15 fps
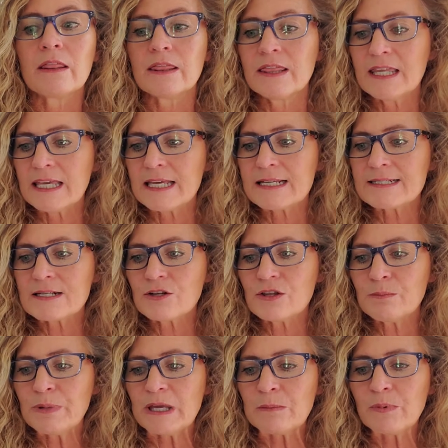These are the
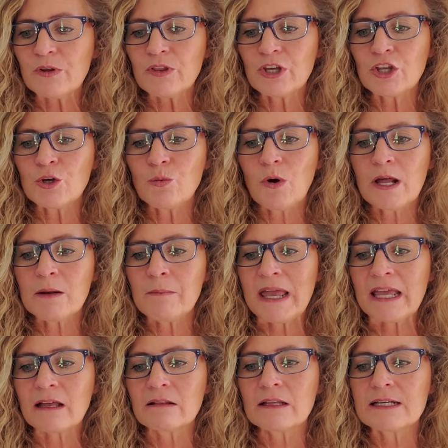people that you want to
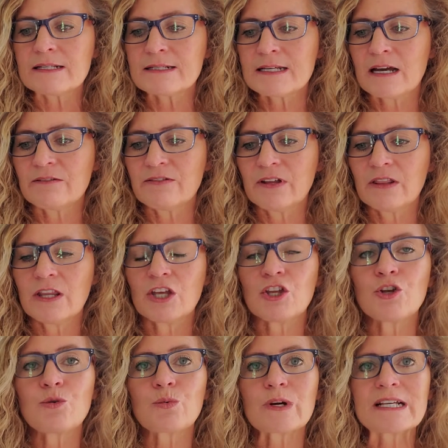make a list of, that
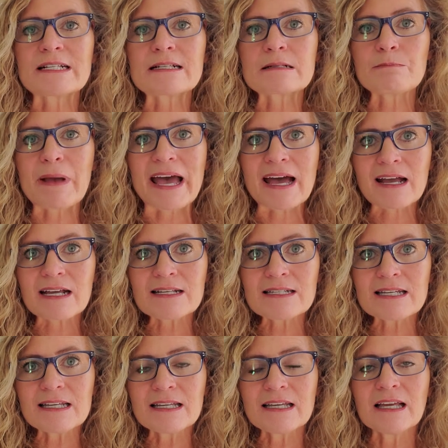you respect
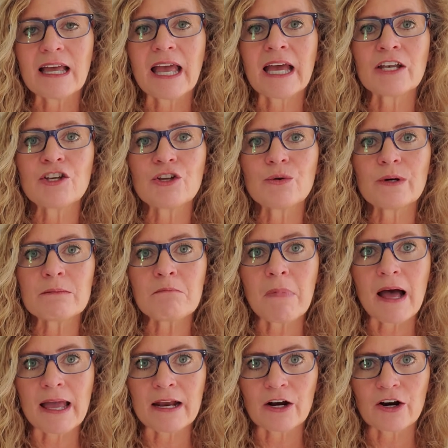and you
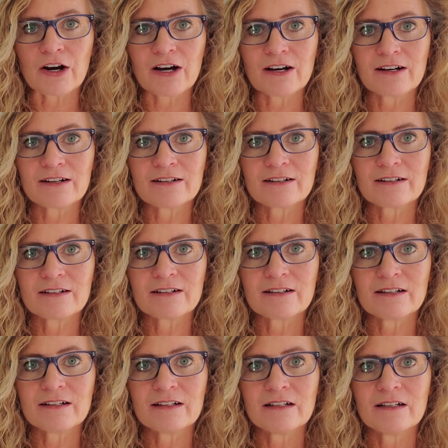admire.
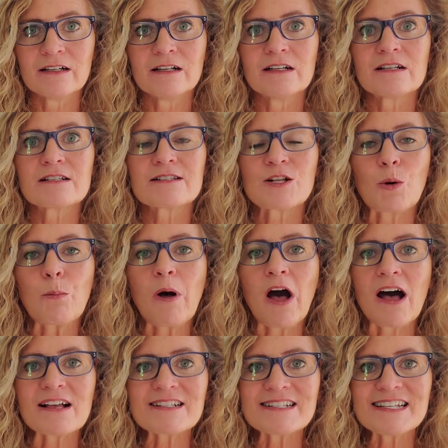So
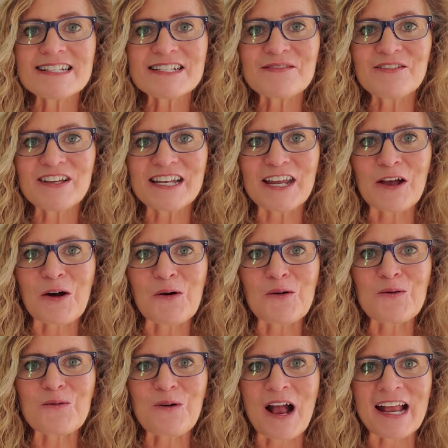pause this
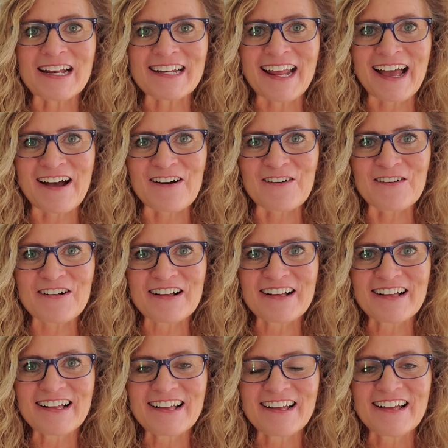video right now,
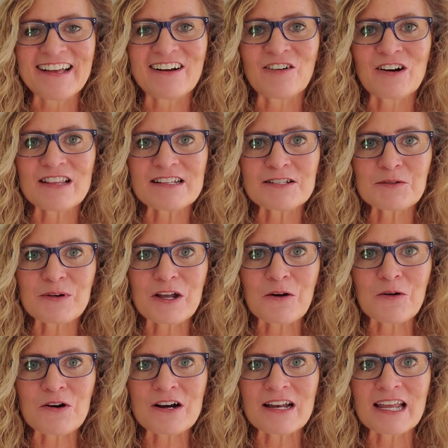or this
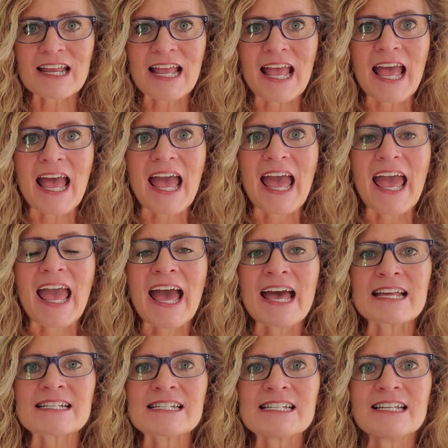recording,
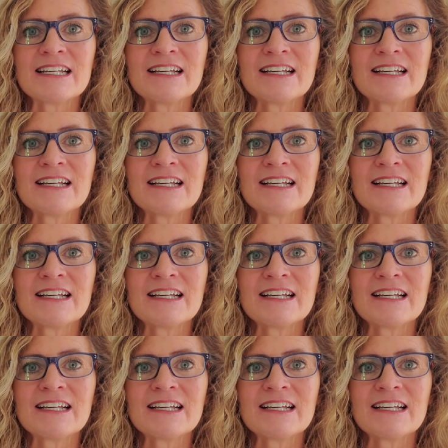and